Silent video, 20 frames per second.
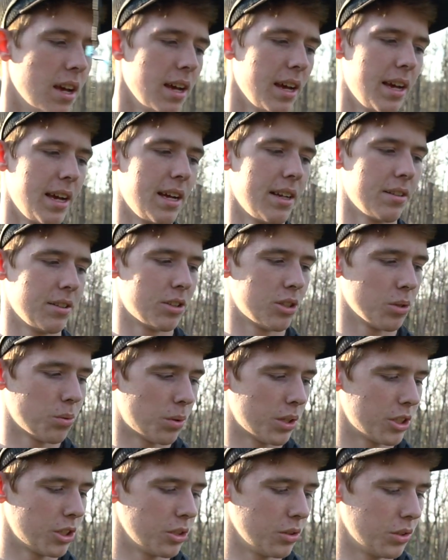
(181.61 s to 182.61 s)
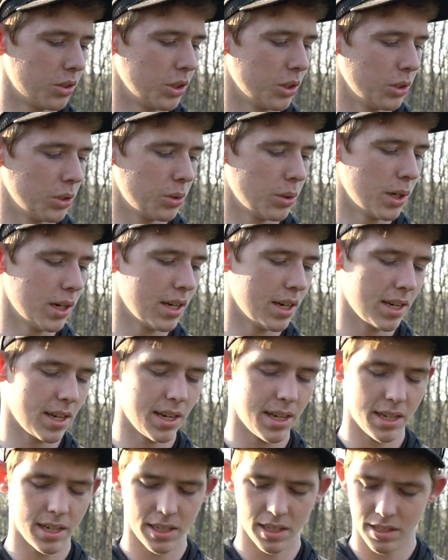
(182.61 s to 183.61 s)
And so what you do
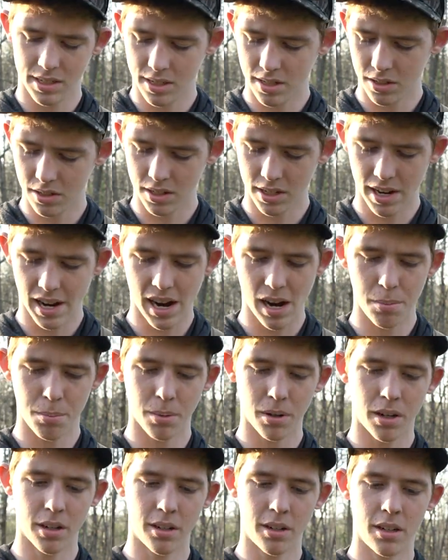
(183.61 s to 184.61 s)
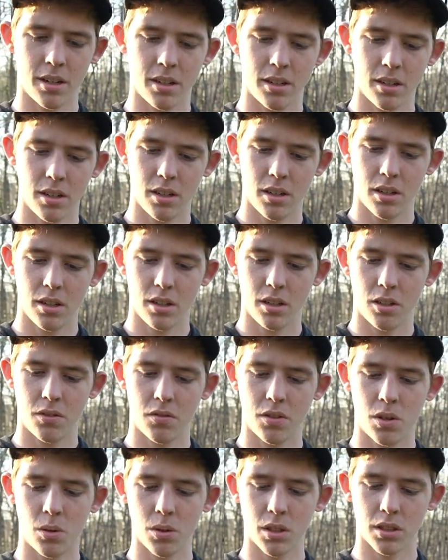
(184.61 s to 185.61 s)
is there's an app on your
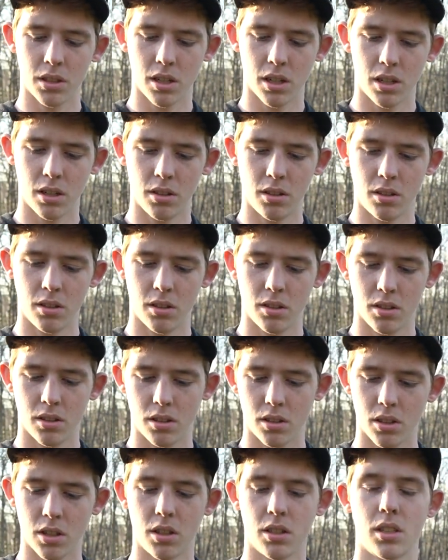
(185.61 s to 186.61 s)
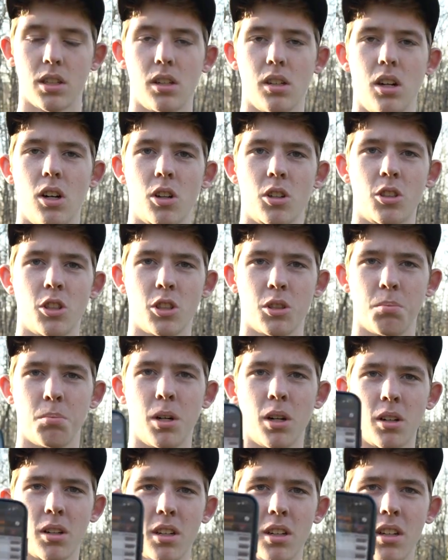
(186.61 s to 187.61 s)
phone. It's called Archer's
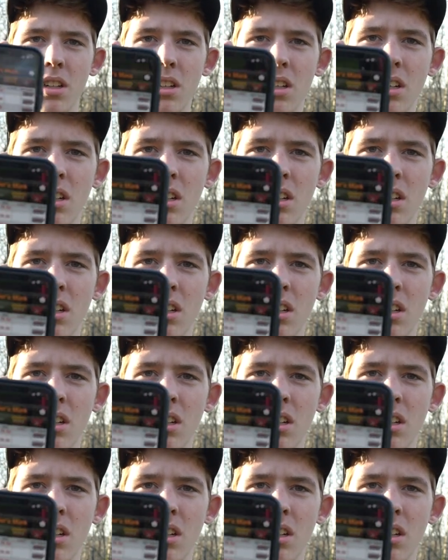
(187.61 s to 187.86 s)
Mark.